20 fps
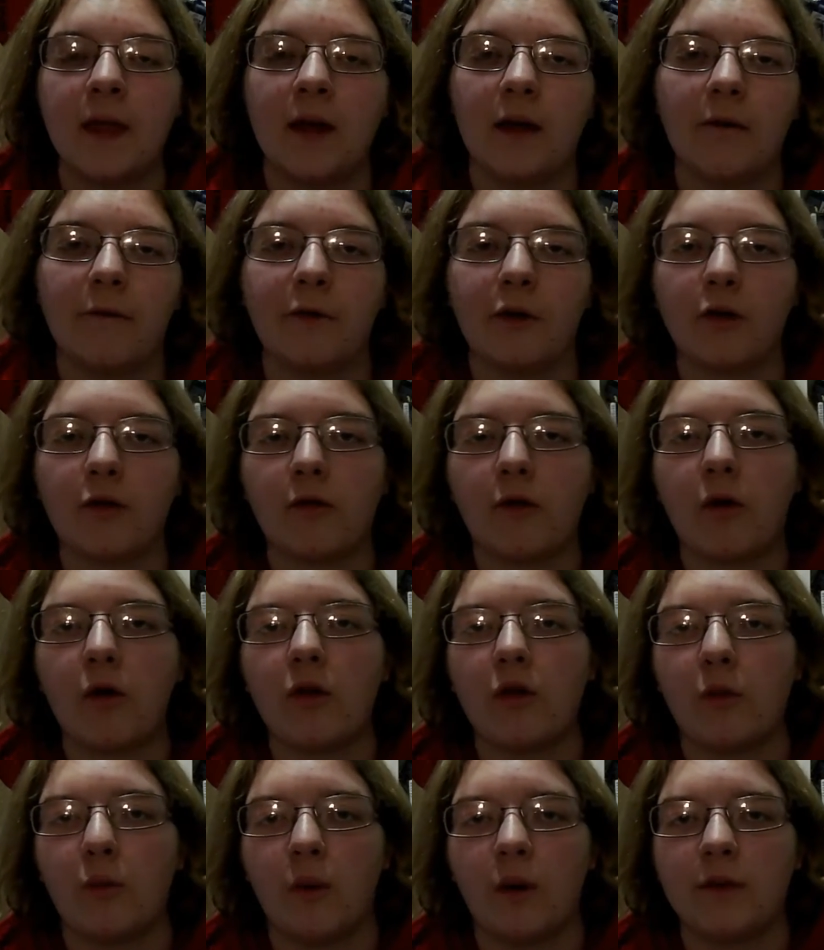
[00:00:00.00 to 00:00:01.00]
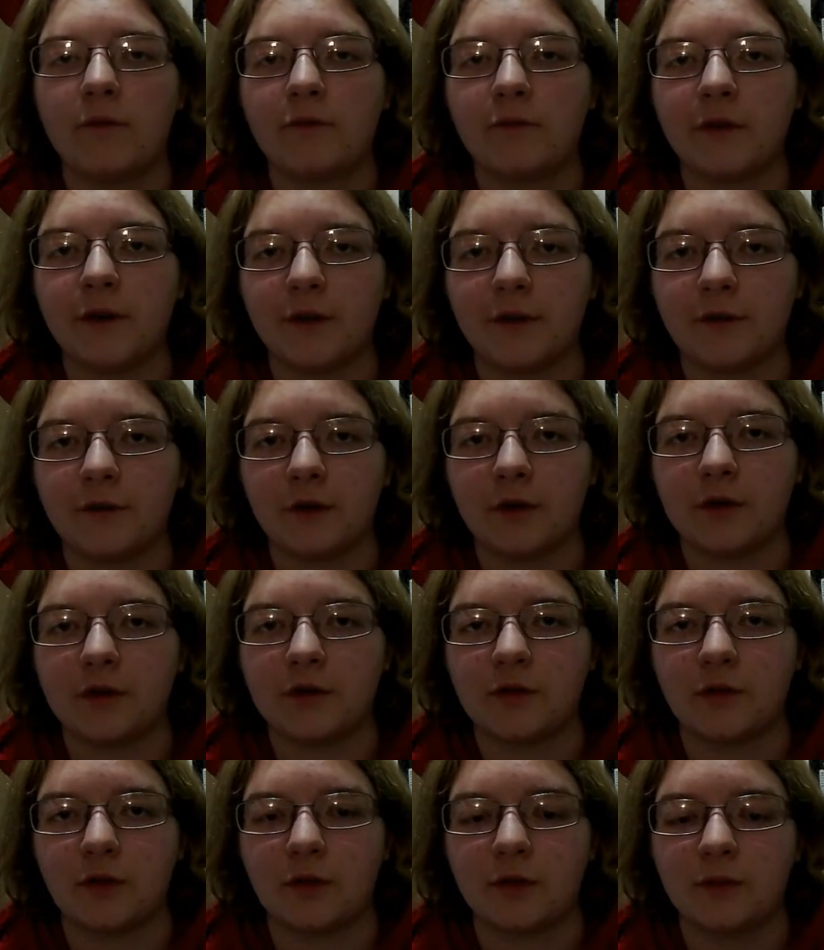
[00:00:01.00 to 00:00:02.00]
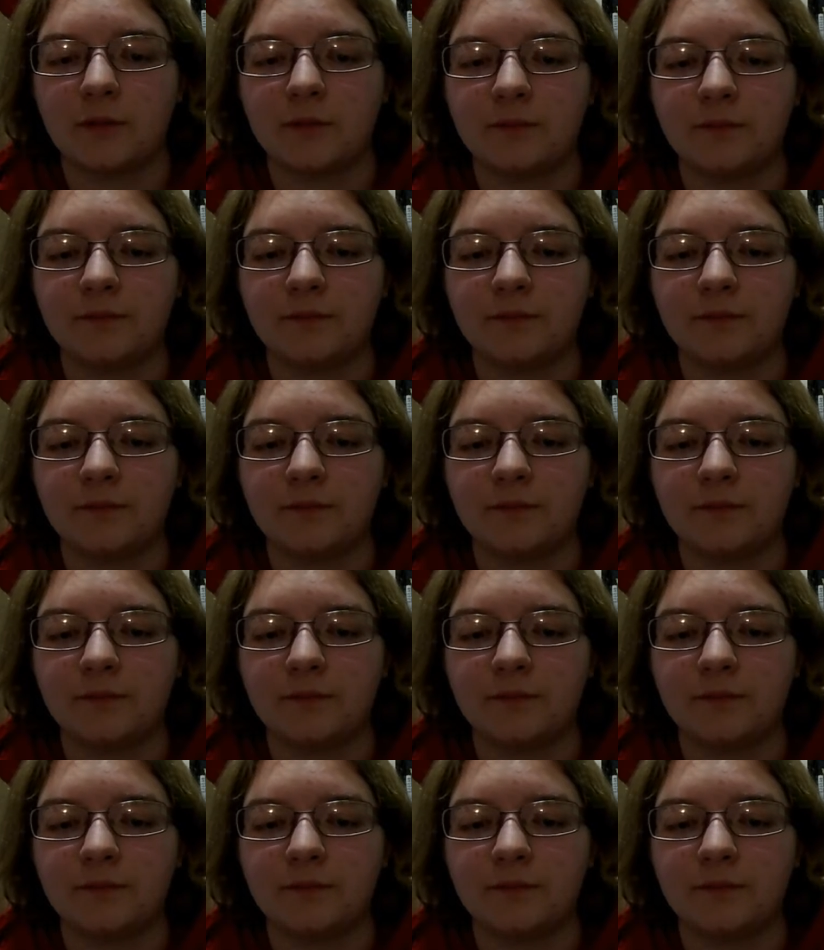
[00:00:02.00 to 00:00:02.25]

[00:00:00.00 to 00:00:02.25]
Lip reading: If you roll a 1 for your first roll,